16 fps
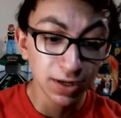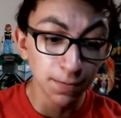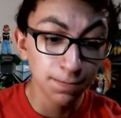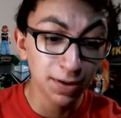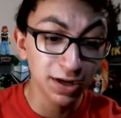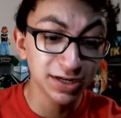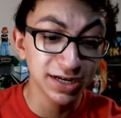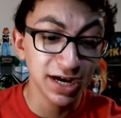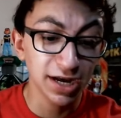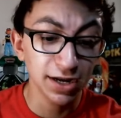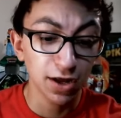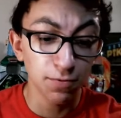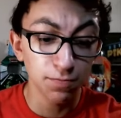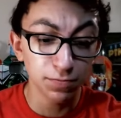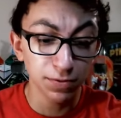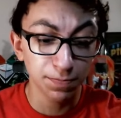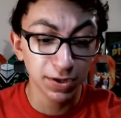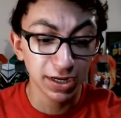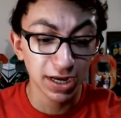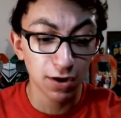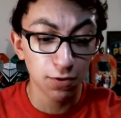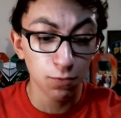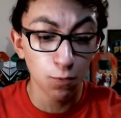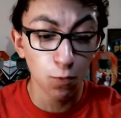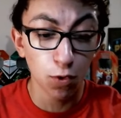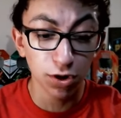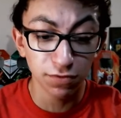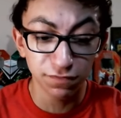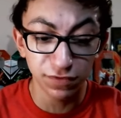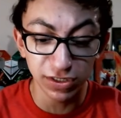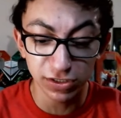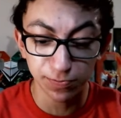My dad helped me pick out one
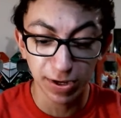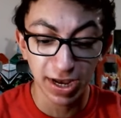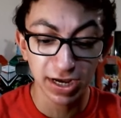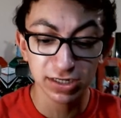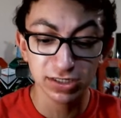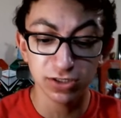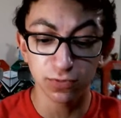of these packs.